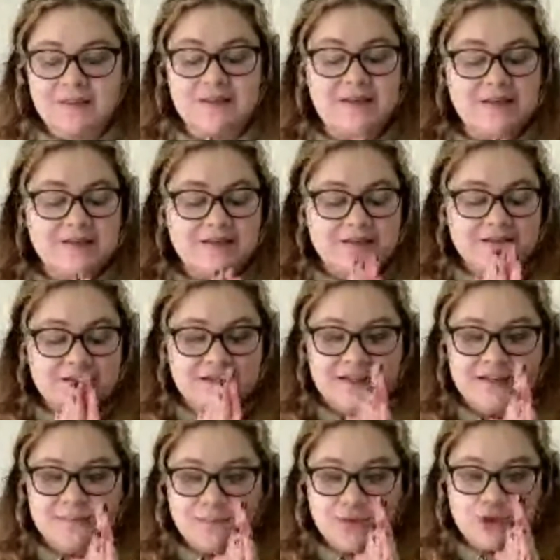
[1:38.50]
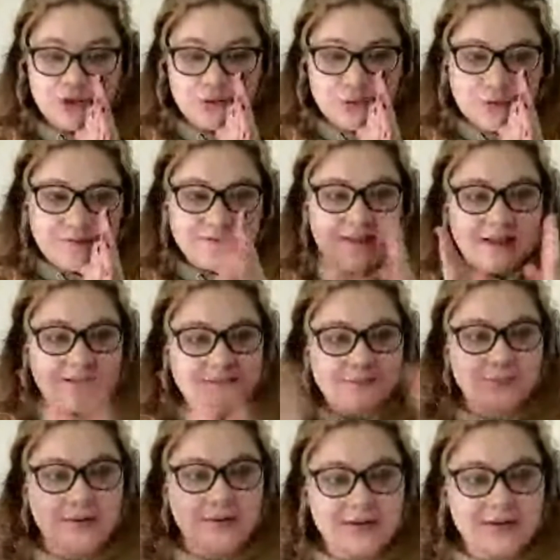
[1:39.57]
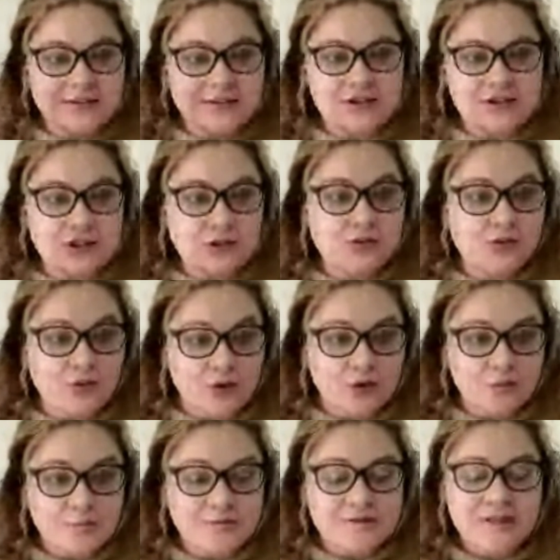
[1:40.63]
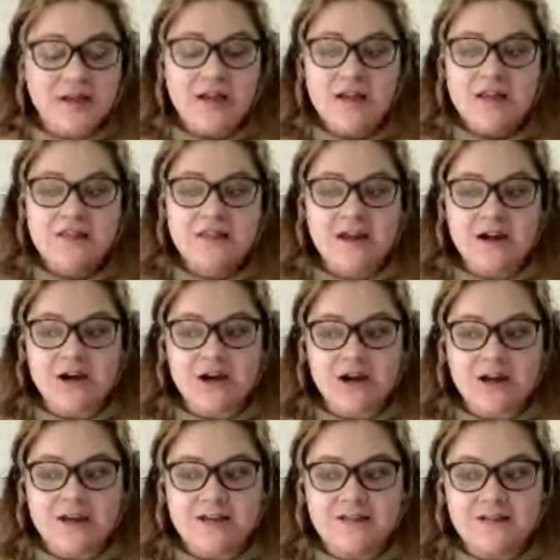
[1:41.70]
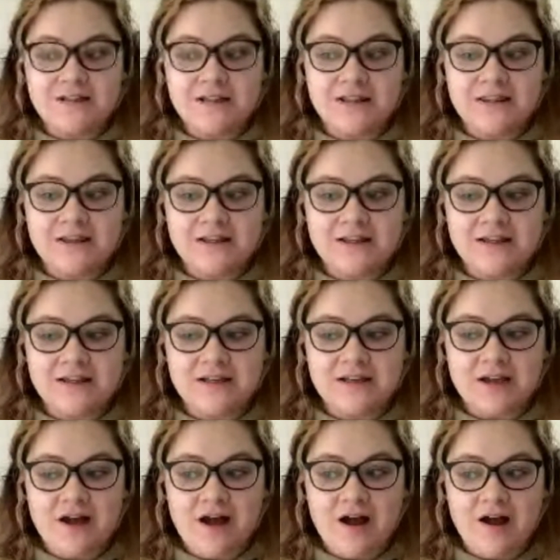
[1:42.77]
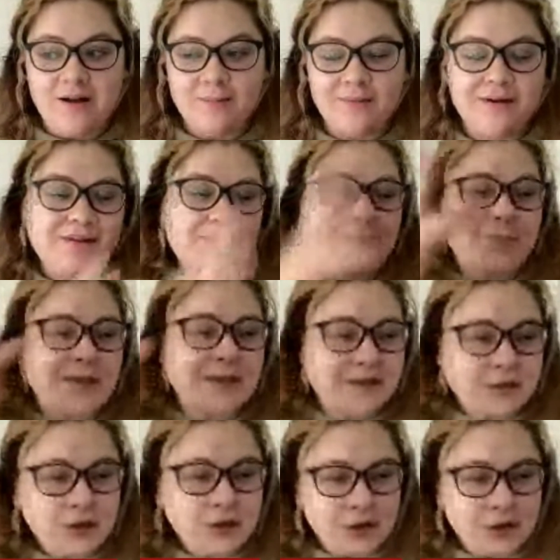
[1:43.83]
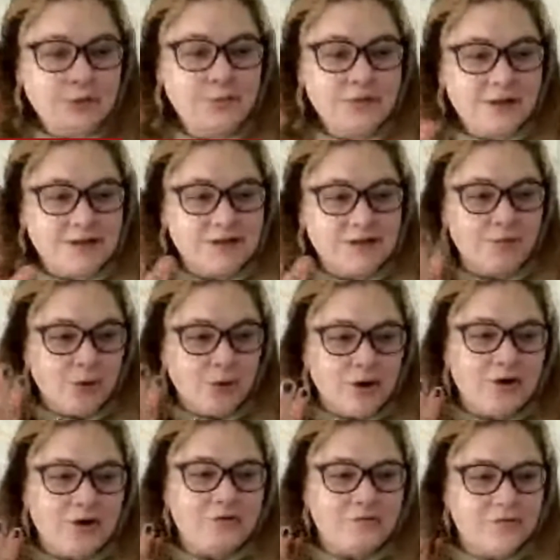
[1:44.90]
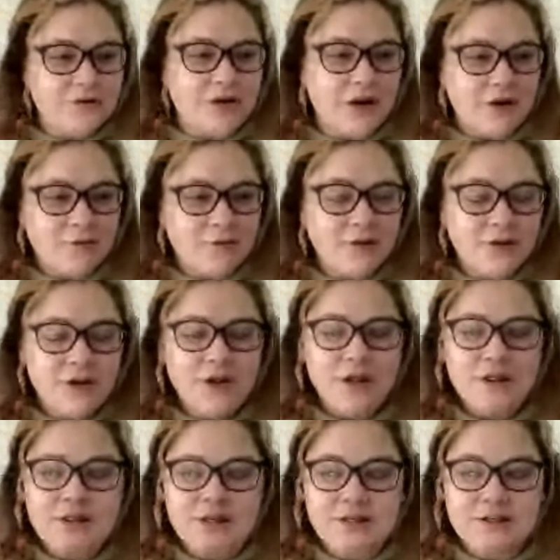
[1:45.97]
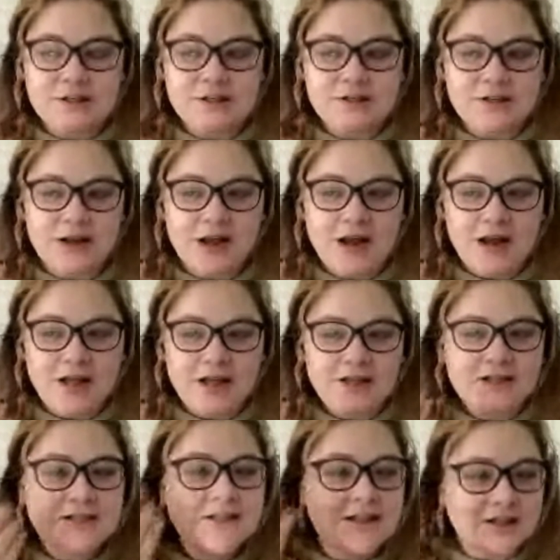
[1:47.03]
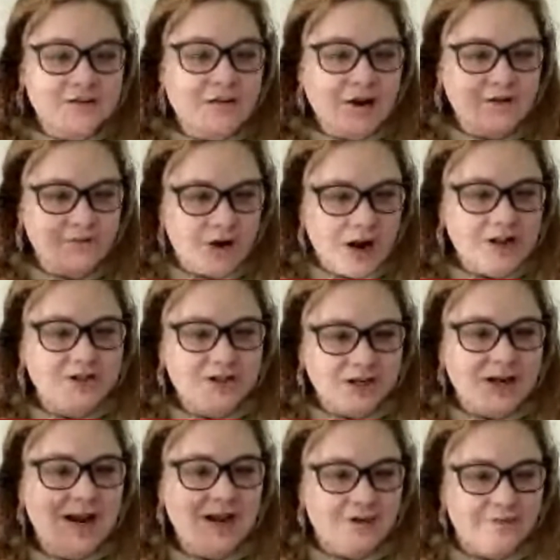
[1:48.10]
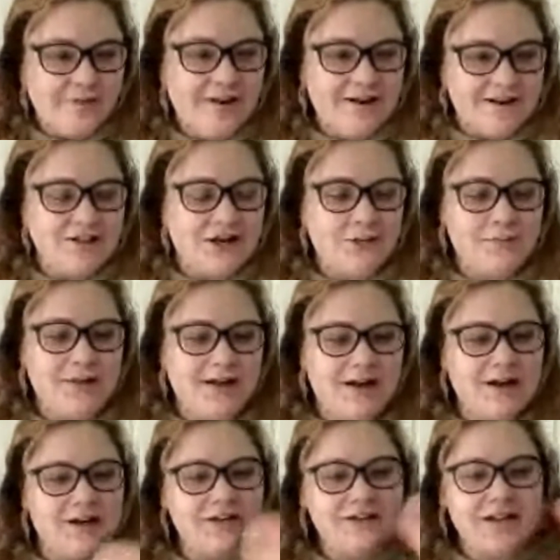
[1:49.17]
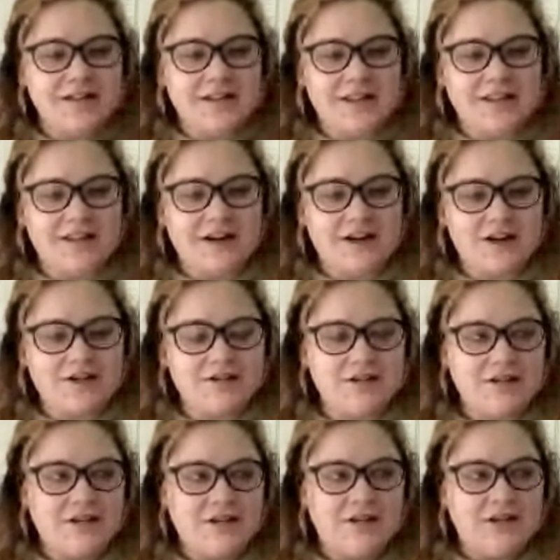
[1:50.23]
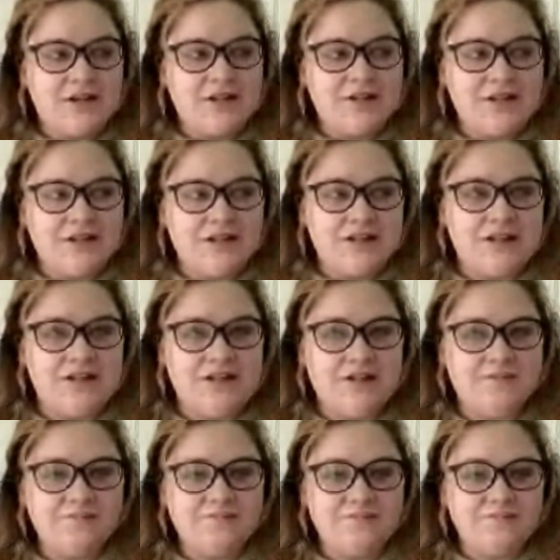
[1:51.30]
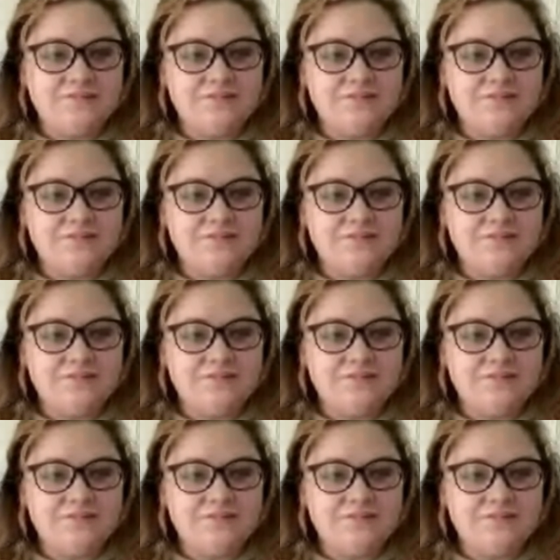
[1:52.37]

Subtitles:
these teams do get split into two groups. There is the main group that's more of, the solidified roster of NHL players. And then there's the